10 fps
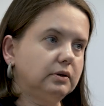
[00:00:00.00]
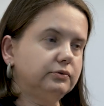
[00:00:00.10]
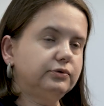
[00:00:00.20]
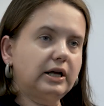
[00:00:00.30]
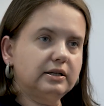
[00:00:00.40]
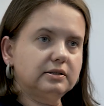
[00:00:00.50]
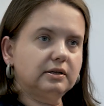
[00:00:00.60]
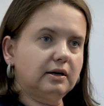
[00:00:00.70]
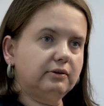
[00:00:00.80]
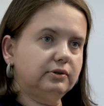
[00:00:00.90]
friends
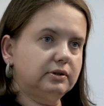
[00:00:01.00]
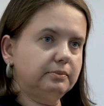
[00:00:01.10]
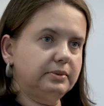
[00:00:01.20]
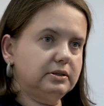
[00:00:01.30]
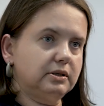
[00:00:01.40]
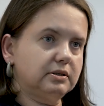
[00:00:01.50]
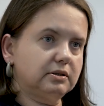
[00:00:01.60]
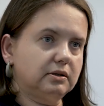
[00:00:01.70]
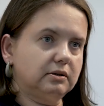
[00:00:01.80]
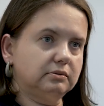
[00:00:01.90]
and our business
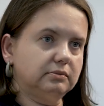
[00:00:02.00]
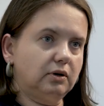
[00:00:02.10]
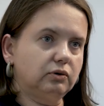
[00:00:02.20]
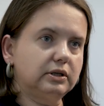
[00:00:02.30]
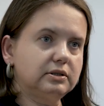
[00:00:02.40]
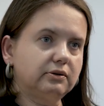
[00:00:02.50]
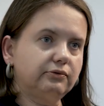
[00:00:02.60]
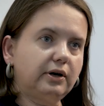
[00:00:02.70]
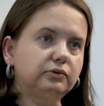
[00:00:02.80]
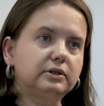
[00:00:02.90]
owners and
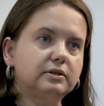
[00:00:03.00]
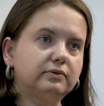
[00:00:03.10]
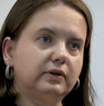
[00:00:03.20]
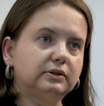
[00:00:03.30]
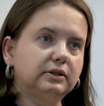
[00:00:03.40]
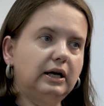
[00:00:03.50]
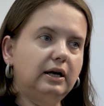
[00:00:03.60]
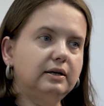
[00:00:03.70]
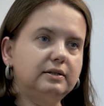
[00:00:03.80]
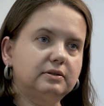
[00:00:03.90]
founders that
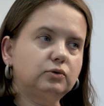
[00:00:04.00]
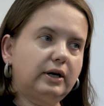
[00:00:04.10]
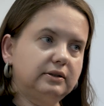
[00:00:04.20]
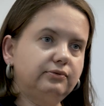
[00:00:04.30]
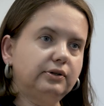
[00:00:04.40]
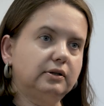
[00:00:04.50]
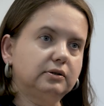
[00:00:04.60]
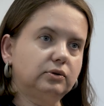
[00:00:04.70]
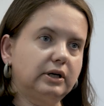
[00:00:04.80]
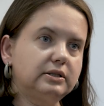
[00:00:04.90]
it's quite
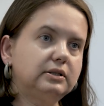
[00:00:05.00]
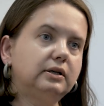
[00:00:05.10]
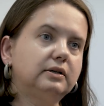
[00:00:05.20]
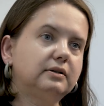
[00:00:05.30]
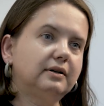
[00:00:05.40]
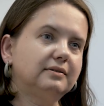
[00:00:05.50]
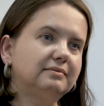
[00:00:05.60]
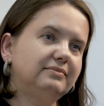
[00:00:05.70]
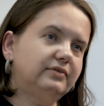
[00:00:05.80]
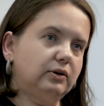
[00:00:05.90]
difficult to raise here, and
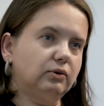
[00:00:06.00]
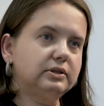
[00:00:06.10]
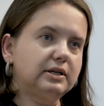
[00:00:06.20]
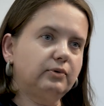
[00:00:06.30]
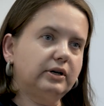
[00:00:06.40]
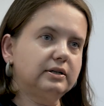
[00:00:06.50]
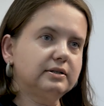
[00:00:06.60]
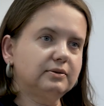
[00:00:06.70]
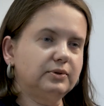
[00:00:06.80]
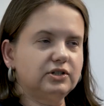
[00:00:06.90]
they look somewhere
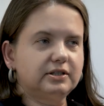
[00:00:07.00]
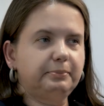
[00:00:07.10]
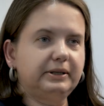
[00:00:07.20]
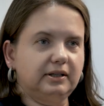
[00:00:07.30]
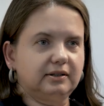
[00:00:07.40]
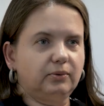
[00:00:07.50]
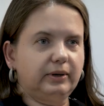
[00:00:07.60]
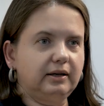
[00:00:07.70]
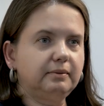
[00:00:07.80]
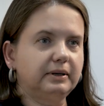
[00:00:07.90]
else, which is a pity in a
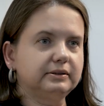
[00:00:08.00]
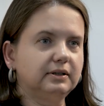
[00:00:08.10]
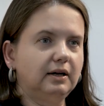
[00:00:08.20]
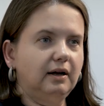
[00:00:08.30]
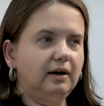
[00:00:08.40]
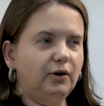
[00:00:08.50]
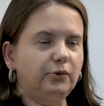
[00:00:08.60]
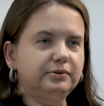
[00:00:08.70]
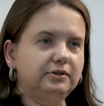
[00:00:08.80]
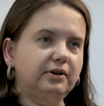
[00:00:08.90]
way, but
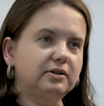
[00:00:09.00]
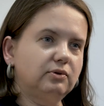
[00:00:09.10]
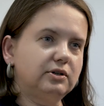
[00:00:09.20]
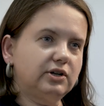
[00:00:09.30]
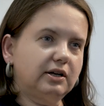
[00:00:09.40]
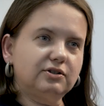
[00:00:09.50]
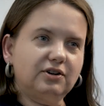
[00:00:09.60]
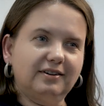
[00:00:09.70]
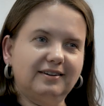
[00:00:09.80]
hopefully things will change.